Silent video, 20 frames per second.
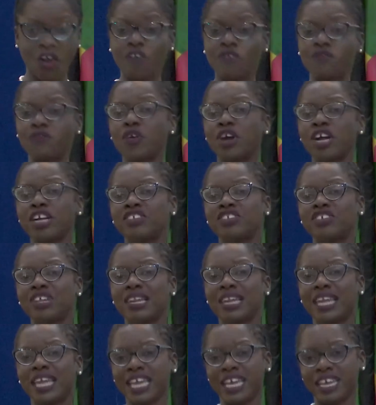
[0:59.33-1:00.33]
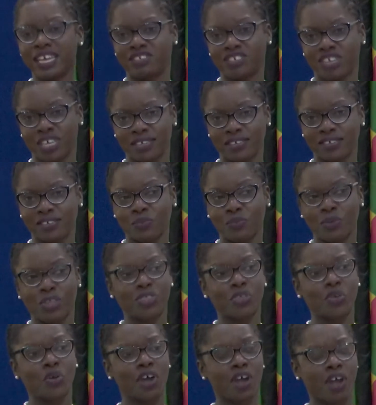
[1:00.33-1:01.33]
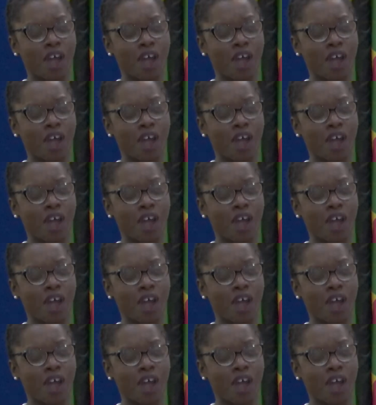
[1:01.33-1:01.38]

forge linkages with your